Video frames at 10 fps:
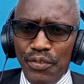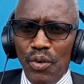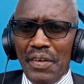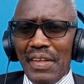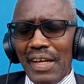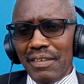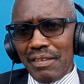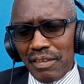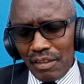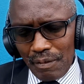forward that
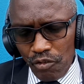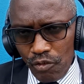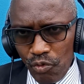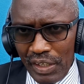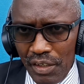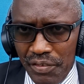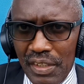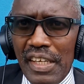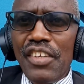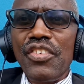
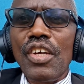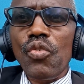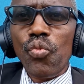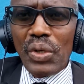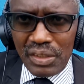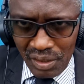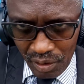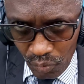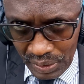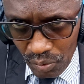reconciliation with,
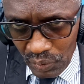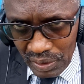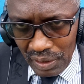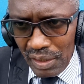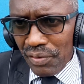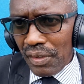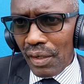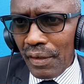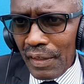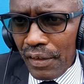with, with
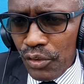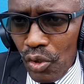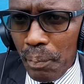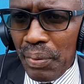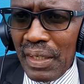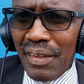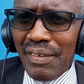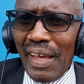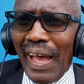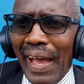Esau took place,
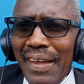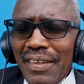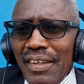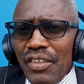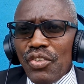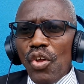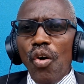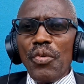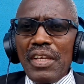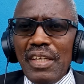and
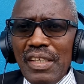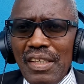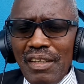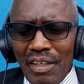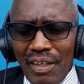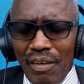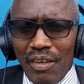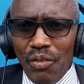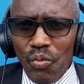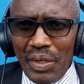now he
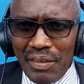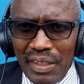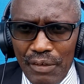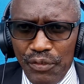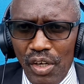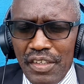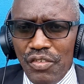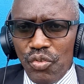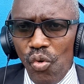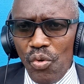was left on
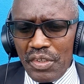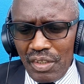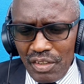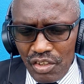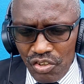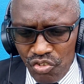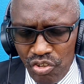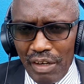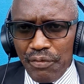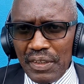his own
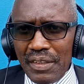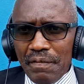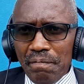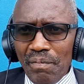traveling.